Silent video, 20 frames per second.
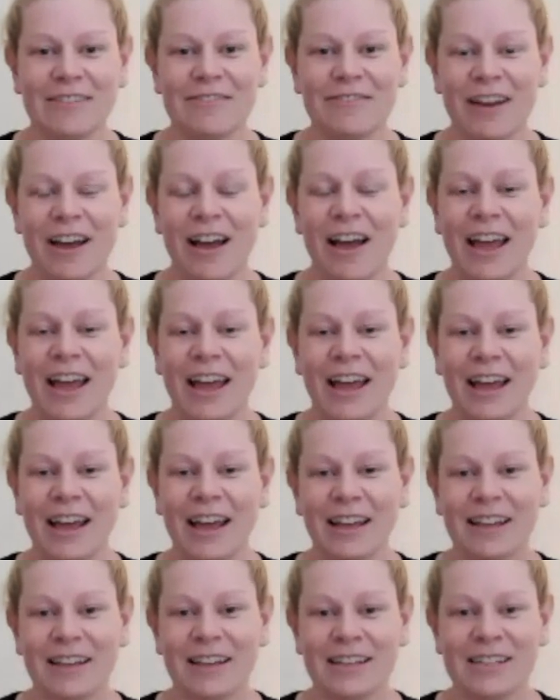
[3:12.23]
fire,
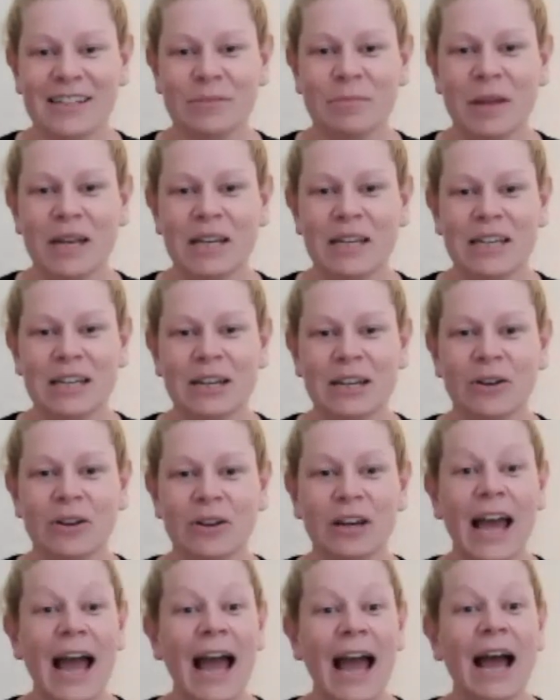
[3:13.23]
depending
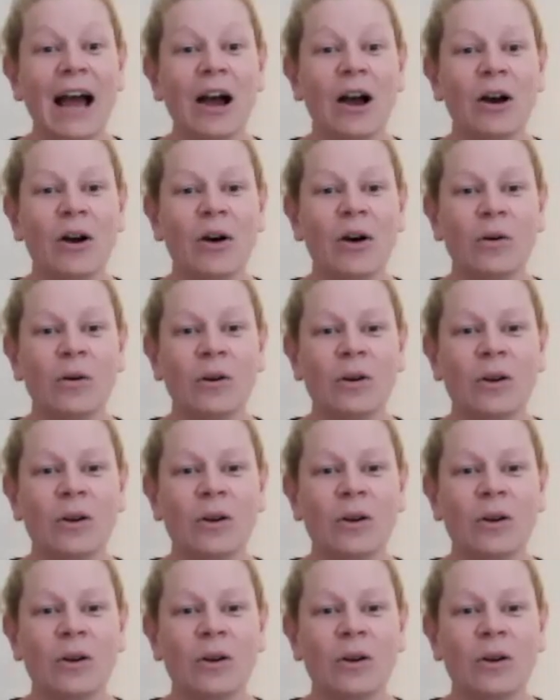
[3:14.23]
on how